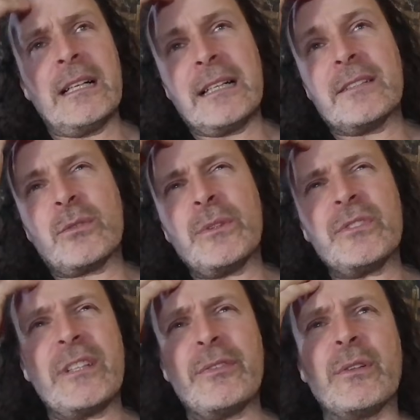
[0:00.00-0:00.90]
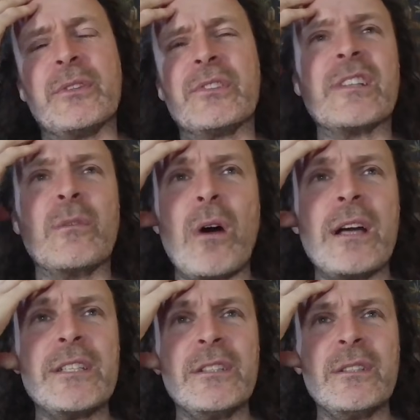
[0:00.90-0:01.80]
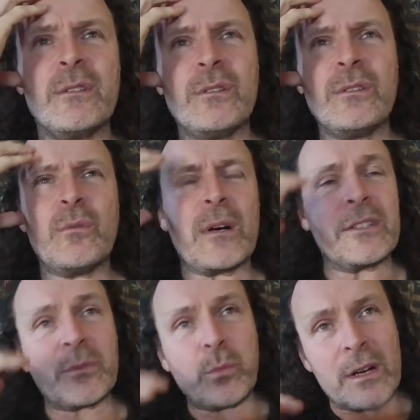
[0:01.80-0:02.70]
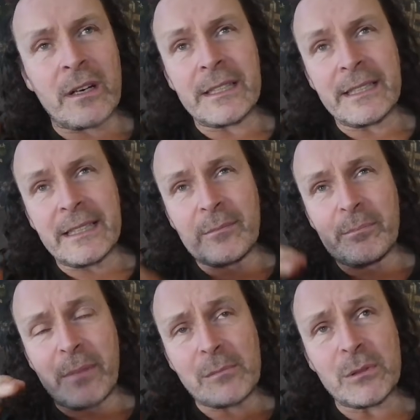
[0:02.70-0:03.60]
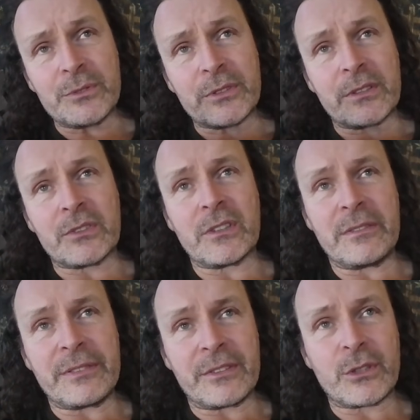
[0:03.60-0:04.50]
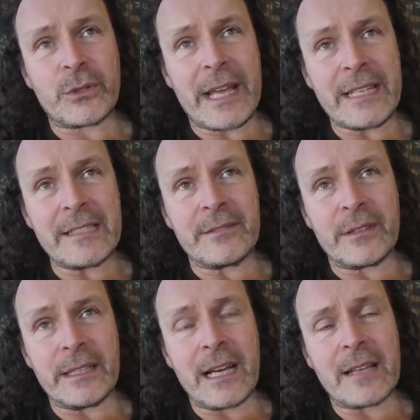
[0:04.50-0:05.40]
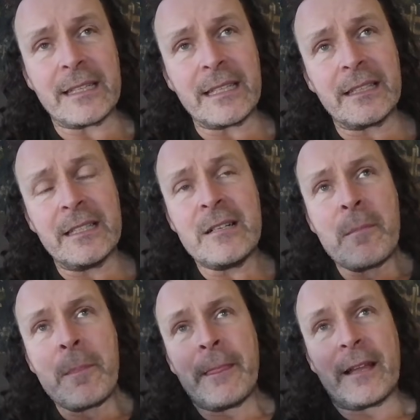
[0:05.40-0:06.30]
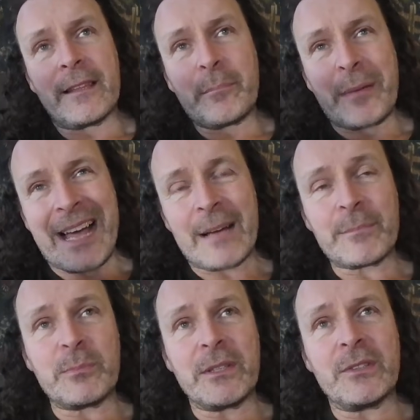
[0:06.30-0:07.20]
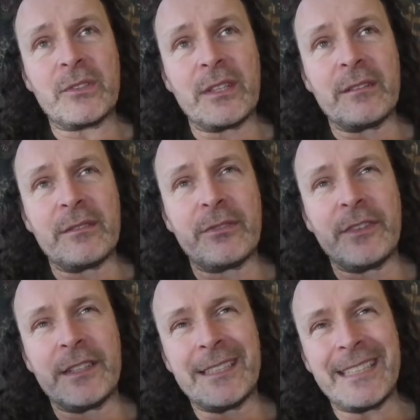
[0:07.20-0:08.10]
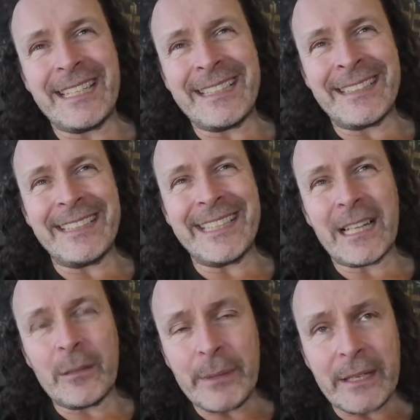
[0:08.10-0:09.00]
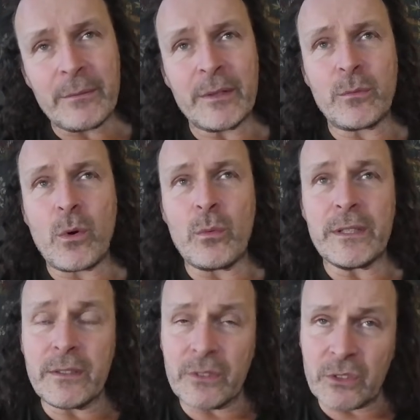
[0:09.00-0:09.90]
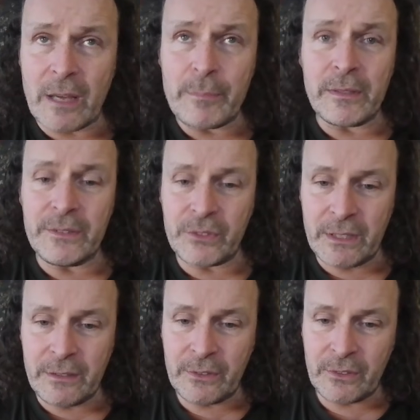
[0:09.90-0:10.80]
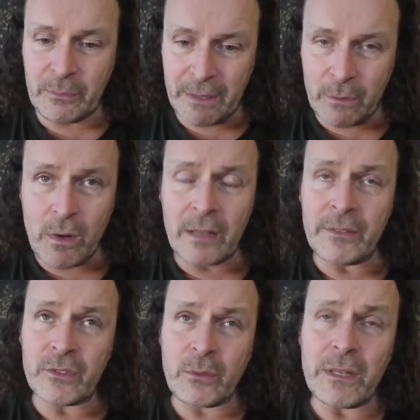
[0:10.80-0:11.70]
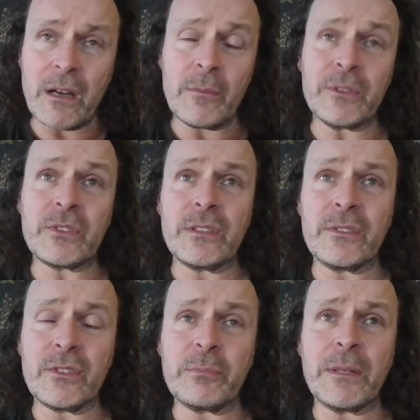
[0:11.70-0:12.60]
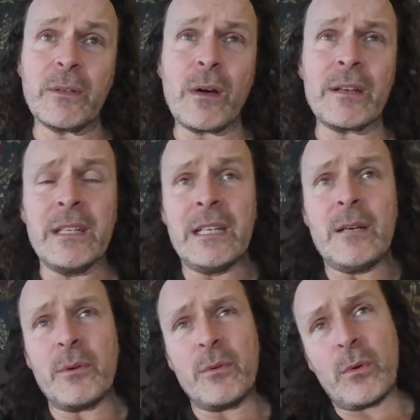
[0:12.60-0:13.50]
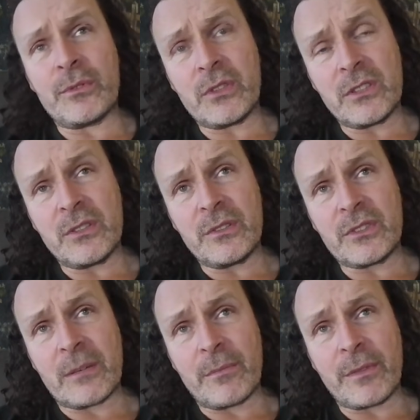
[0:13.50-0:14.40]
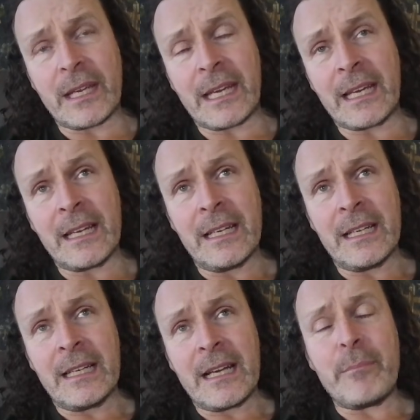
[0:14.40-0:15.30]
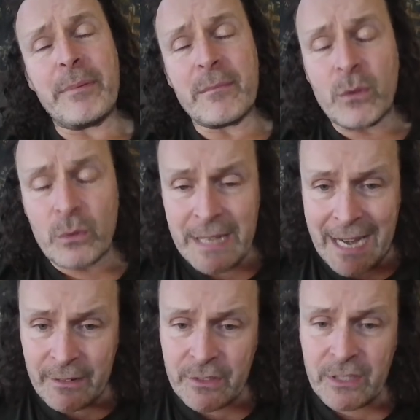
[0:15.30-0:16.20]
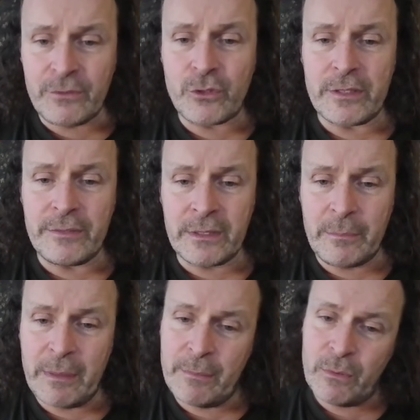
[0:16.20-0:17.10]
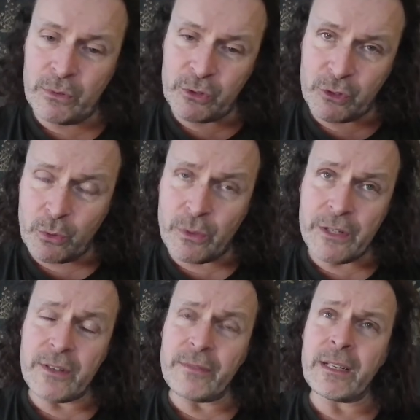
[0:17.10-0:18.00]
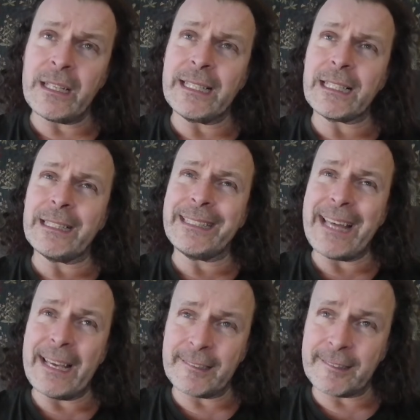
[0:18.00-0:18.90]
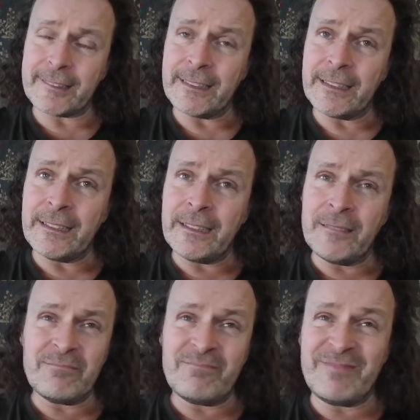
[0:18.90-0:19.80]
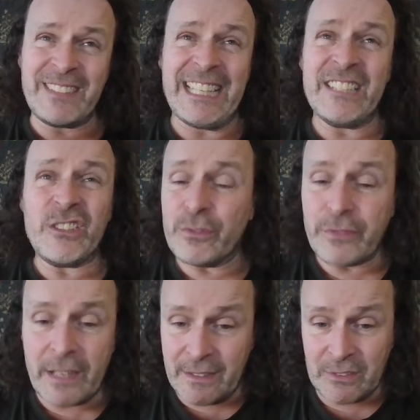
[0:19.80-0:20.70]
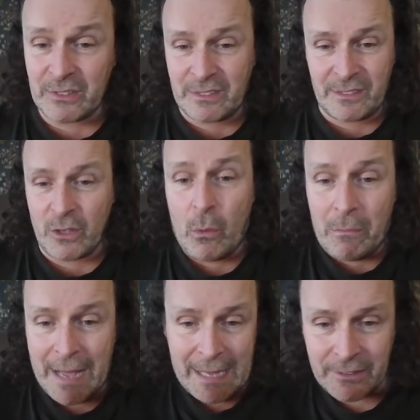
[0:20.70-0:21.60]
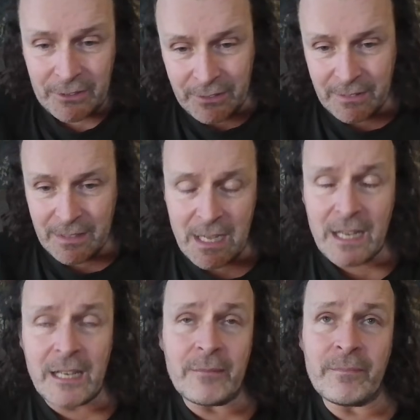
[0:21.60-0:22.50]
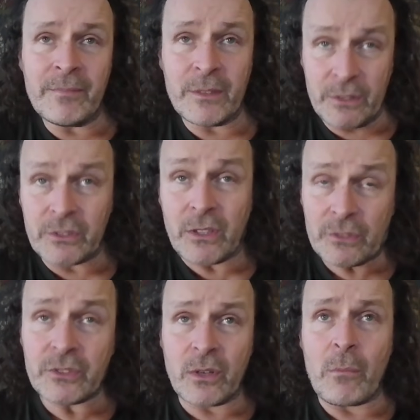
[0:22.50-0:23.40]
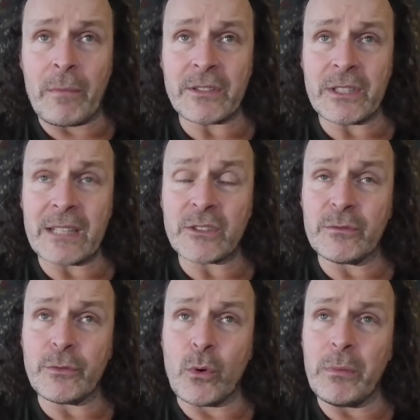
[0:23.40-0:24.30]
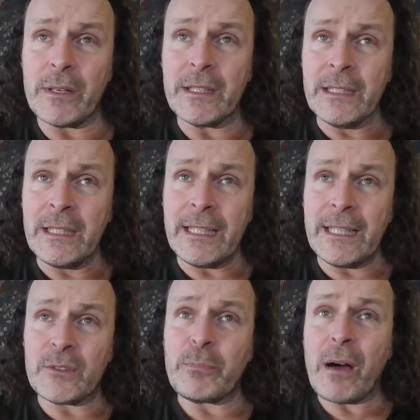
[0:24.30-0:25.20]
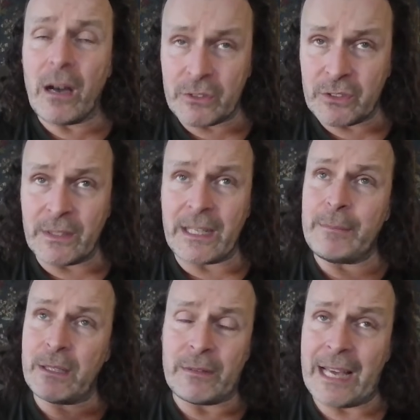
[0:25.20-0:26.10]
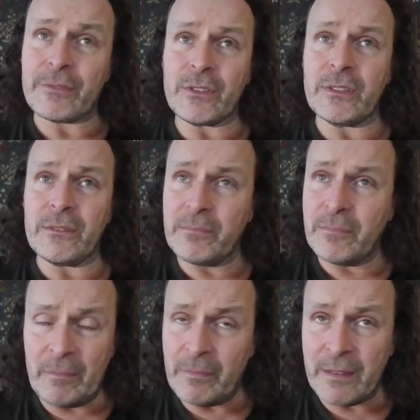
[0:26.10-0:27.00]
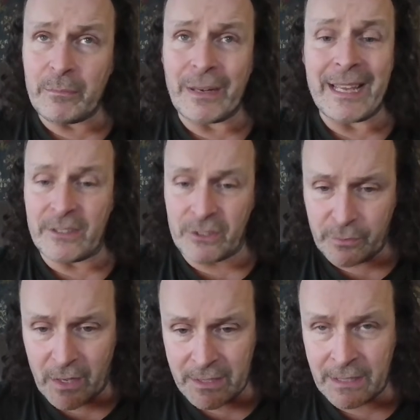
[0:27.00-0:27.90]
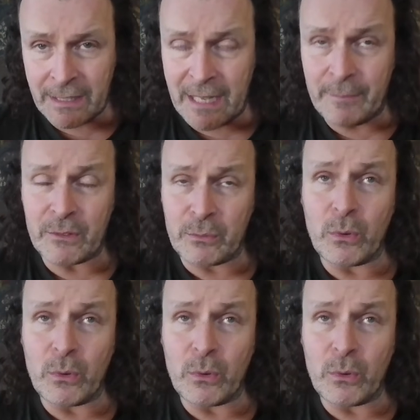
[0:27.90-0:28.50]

It's always difficult, isn't it? Why does one idea bubble to the surface creatively? I think perhaps because it fitted in a little bit with what we do. The Sniper Elite series is a big one, the Zombie Army series is a big one, but we wanted to do something a bit more narrative driven, a bit more story driven, a little less in your face combat. There is lots of combat in Atomfall, but it's part of the game. You don't have to play it as a fighting game.